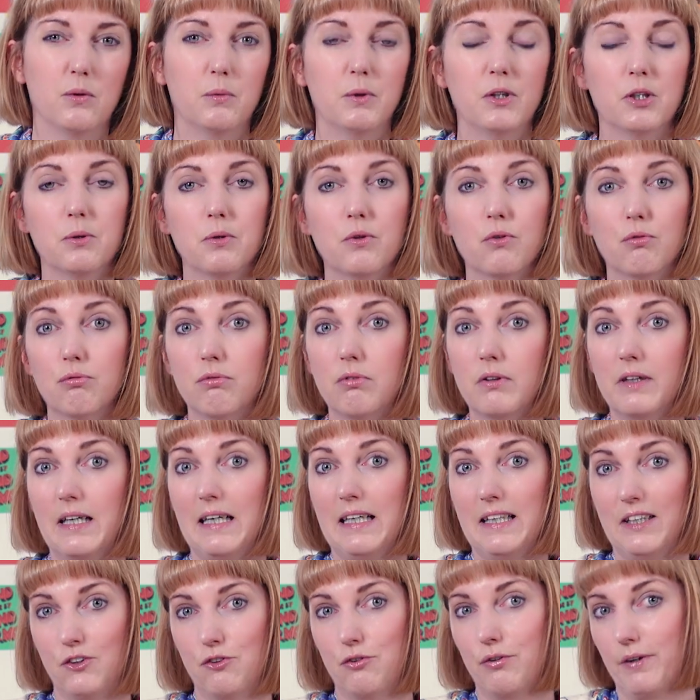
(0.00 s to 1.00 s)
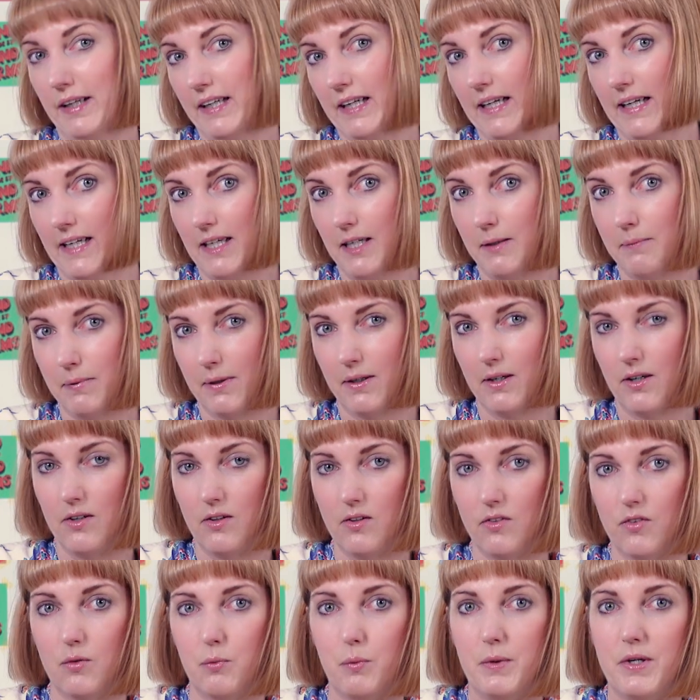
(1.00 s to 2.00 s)
which was really tricky
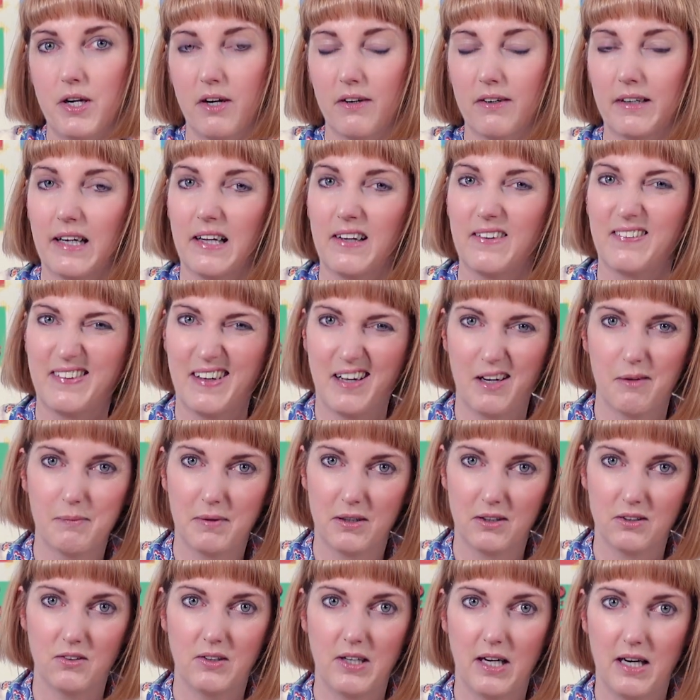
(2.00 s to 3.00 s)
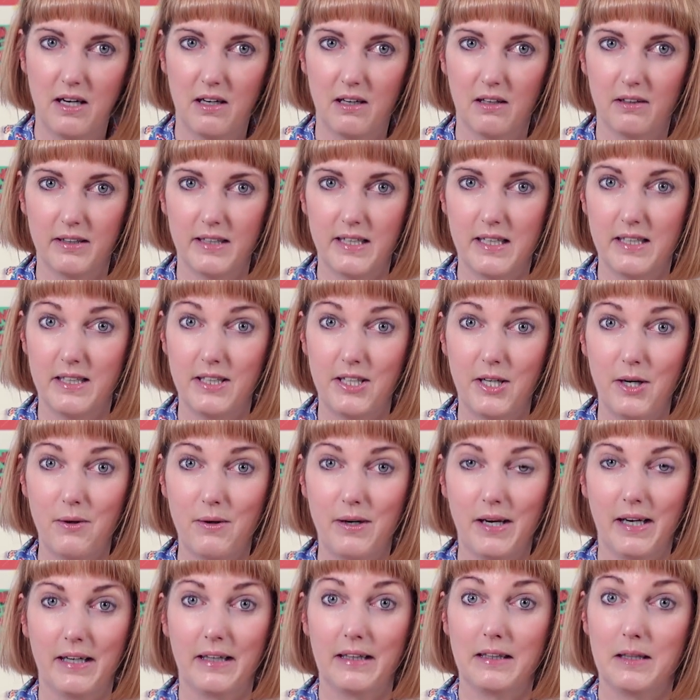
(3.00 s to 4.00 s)
because we don't get that much daylight in the
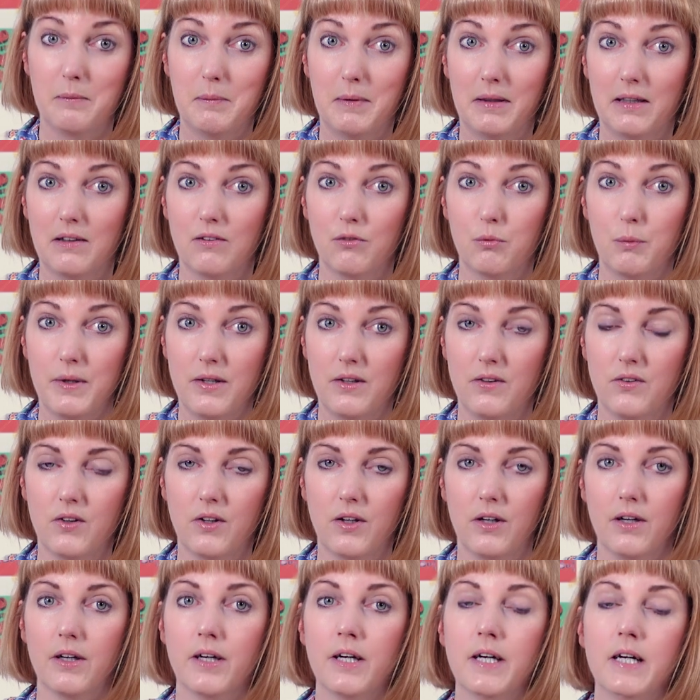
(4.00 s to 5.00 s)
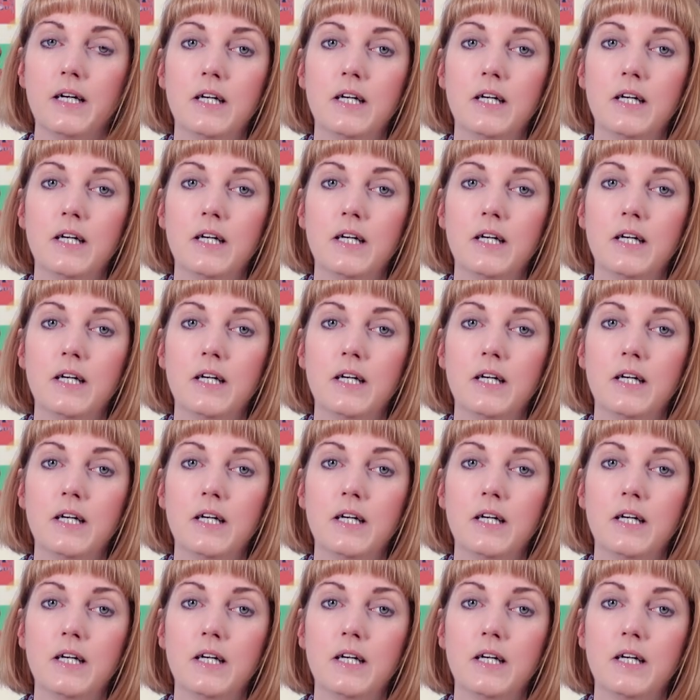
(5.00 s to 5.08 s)
UK in the middle of winter.